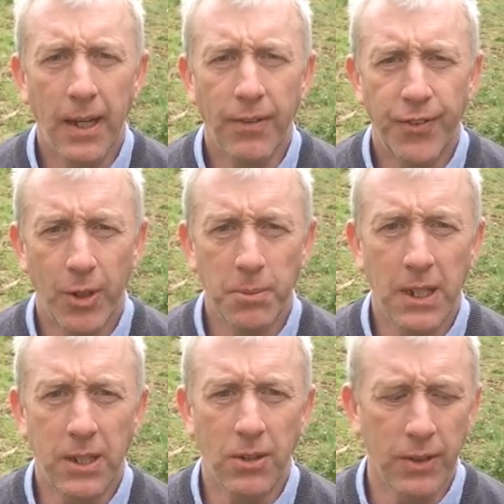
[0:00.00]
for
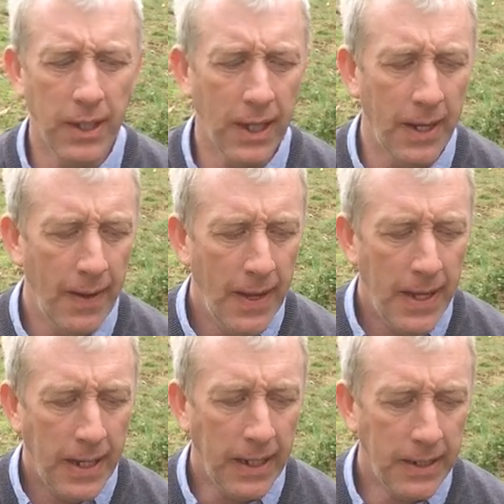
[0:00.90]
milk urea,
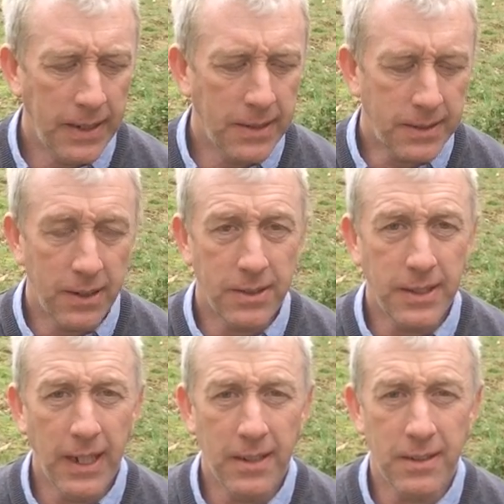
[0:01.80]
they're
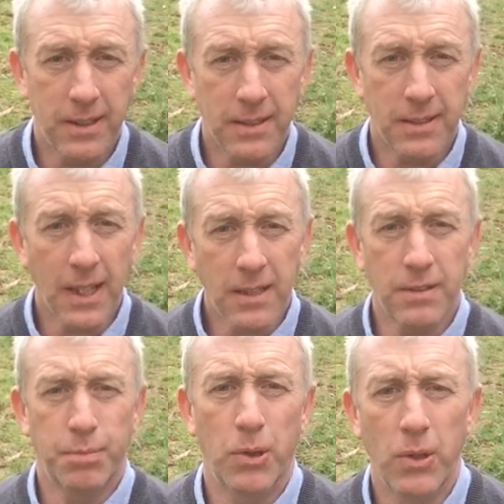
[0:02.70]
saying there's
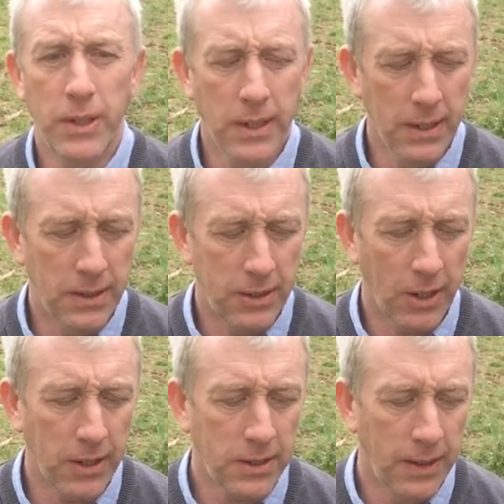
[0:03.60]
excessive protein in the
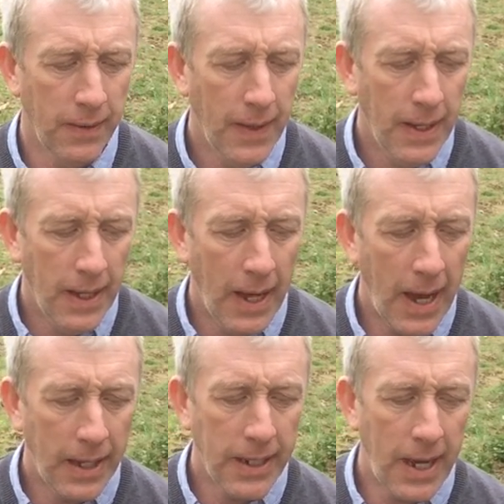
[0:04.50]
diet,
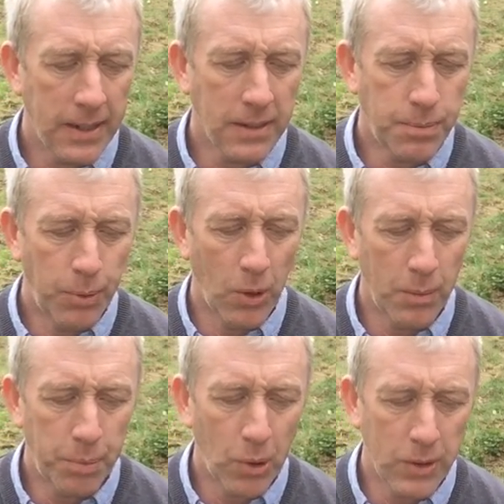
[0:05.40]
and this
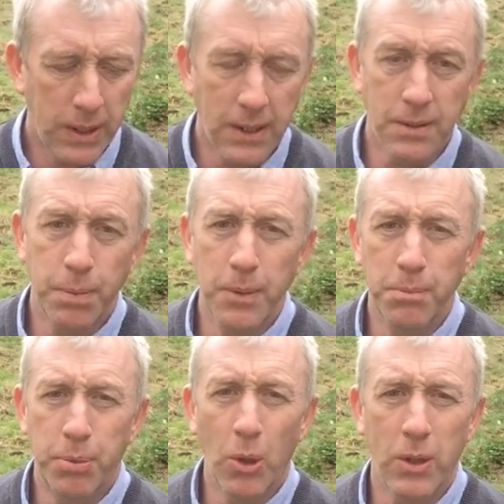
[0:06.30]
protein is being
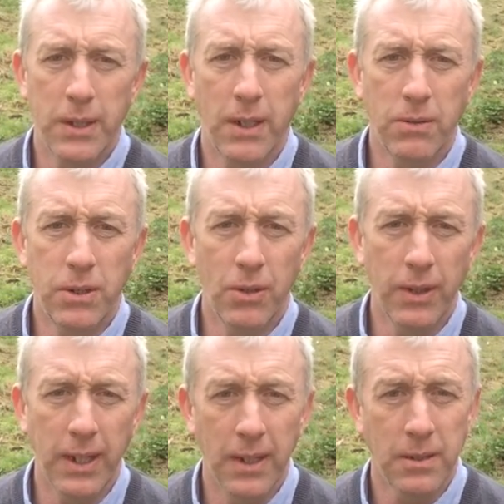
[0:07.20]
broken down to
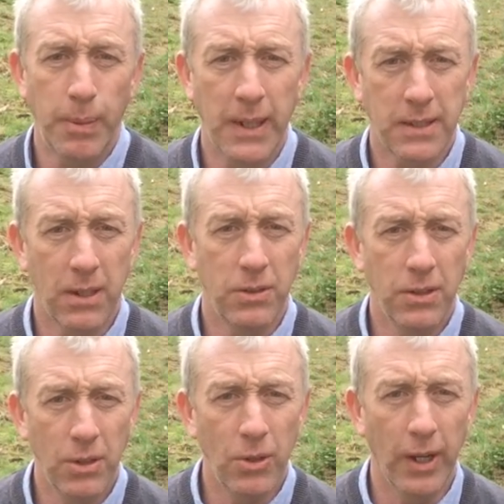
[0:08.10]
urea and is passed out in
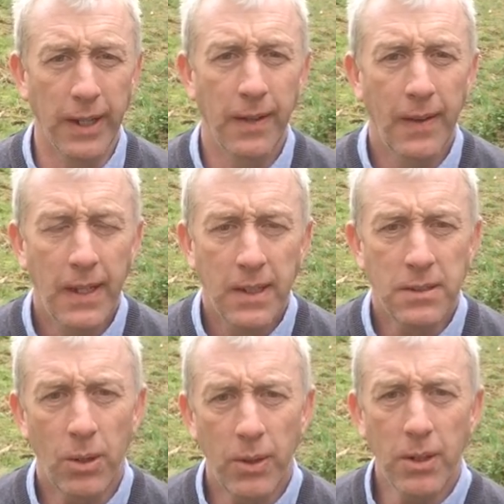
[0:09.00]
urine.
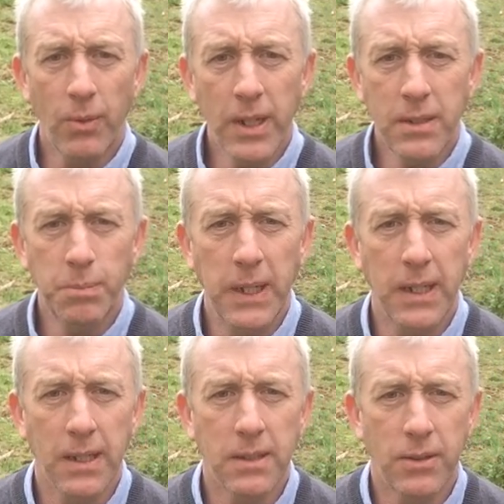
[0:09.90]
So where you want to
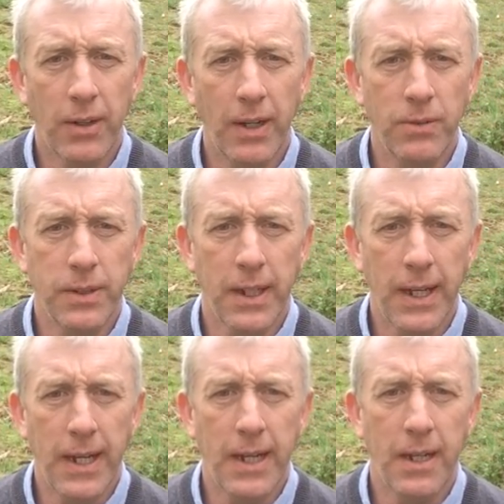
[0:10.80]
be is around
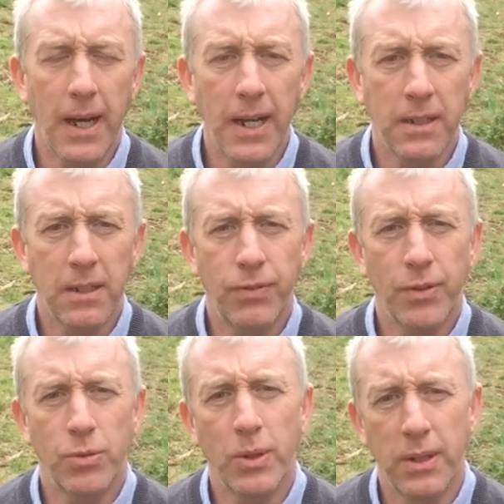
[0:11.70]
anything
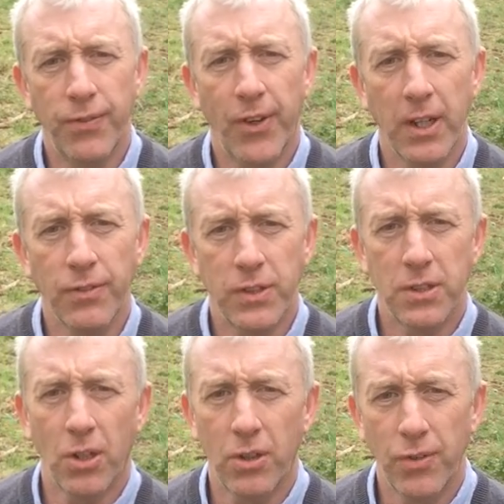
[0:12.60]
from 25 to
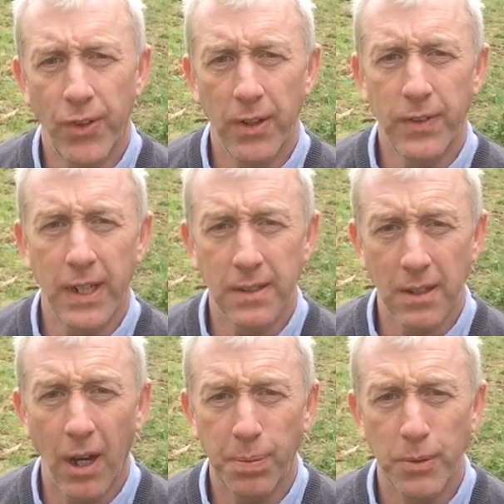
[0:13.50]
35. That is
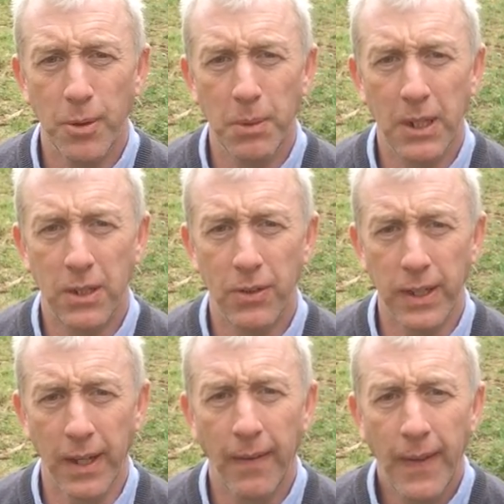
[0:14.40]
optimum milk
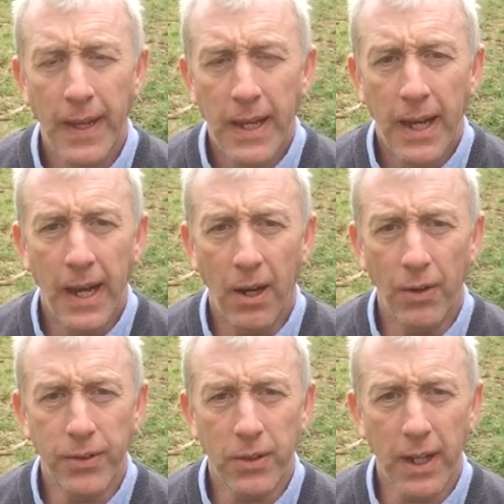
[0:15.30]
urea.
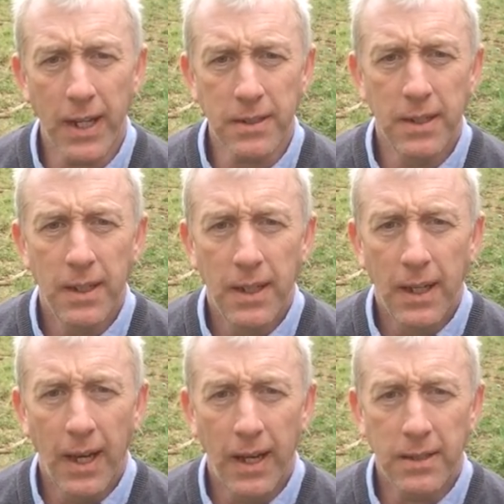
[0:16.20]
Under that,
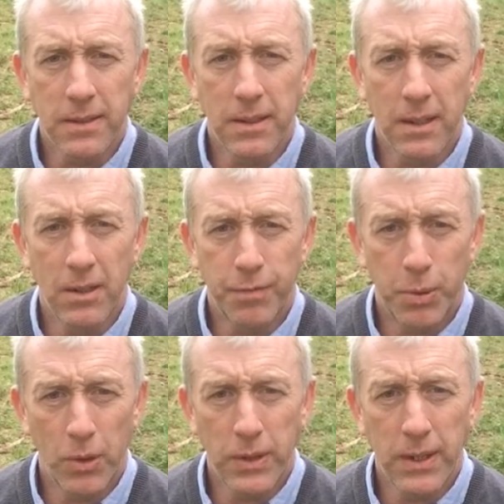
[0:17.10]
there's not enough
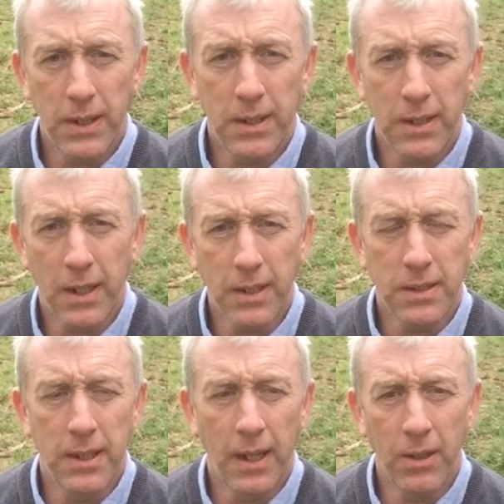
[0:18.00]
protein in the
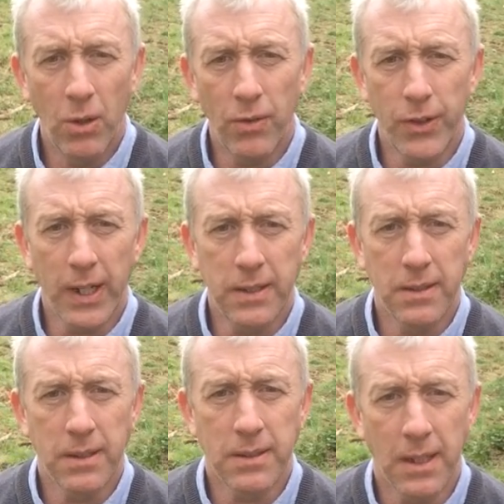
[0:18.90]
diet, and over that
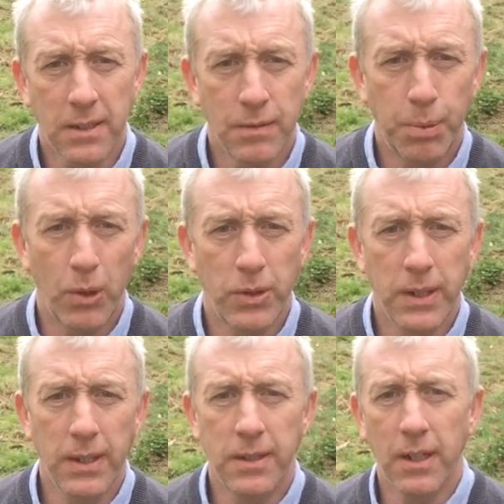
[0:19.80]
there's excessive
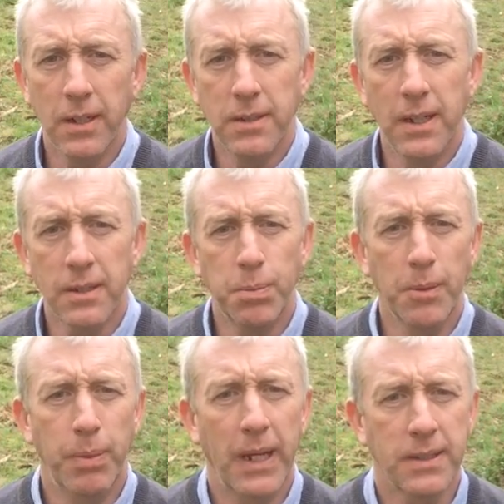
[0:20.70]
protein in the diet, and that's
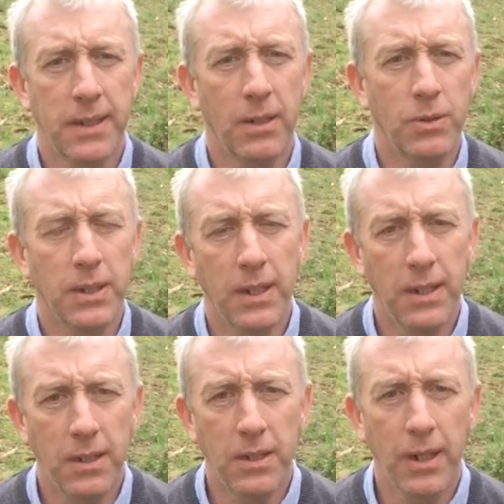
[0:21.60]
being passed out
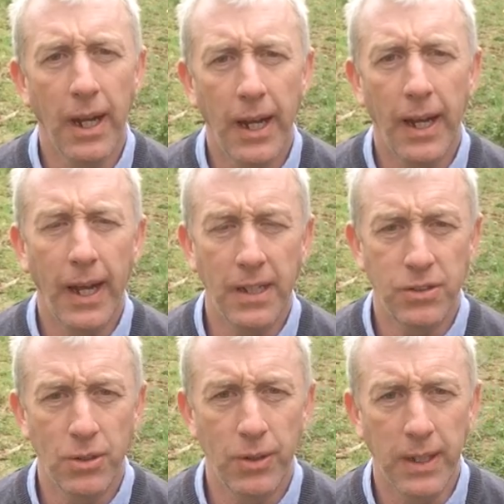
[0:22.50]
in
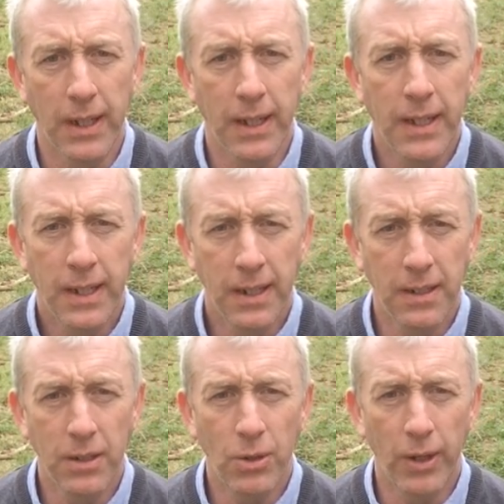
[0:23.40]
as urea in
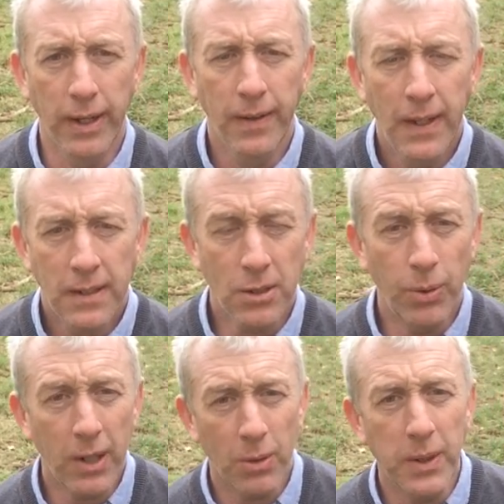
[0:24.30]
the urine. So
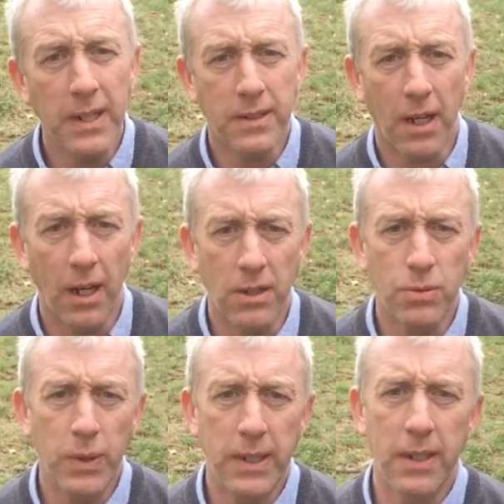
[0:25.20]
where are we in the
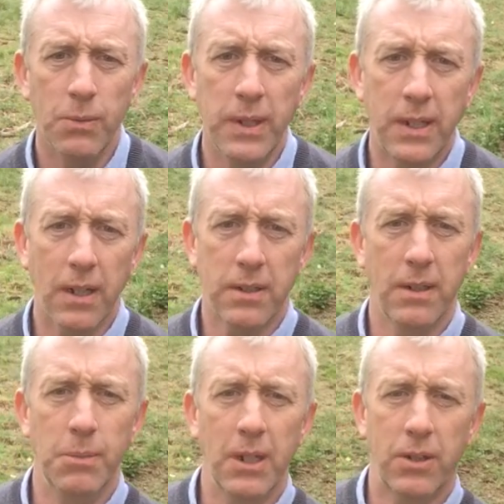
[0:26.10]
college? We got
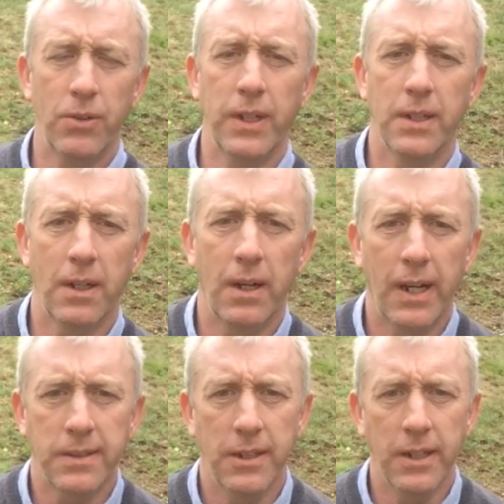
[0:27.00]
our milk urea there
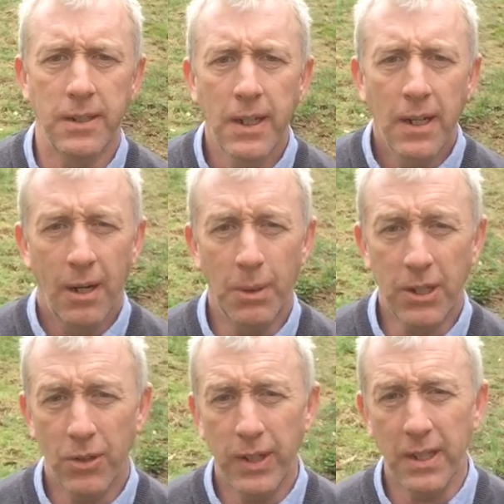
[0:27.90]
last night. Our
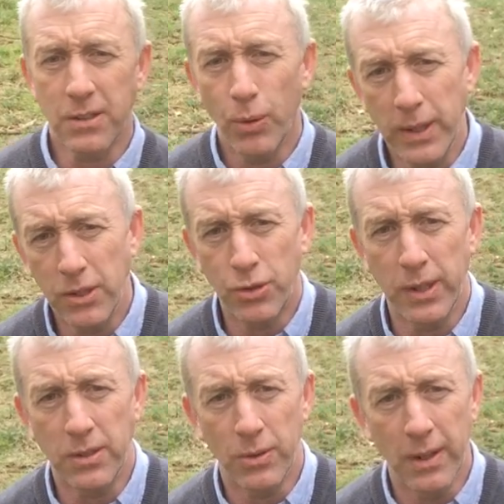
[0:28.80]
milk urea is
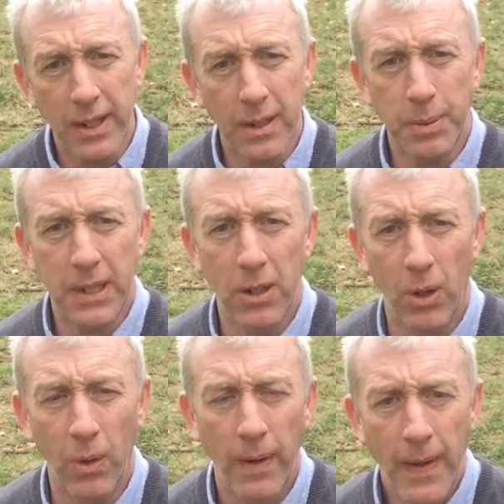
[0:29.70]
23, so we're a little bit
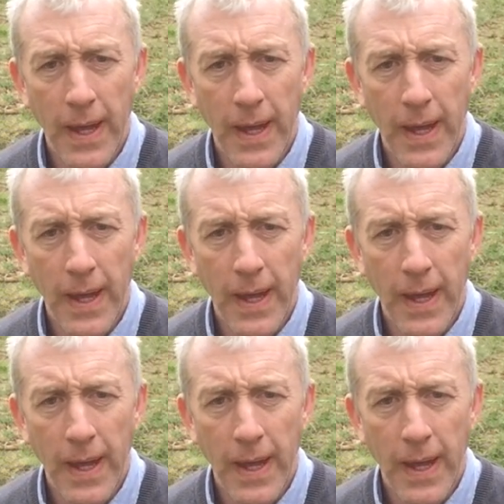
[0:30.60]
low.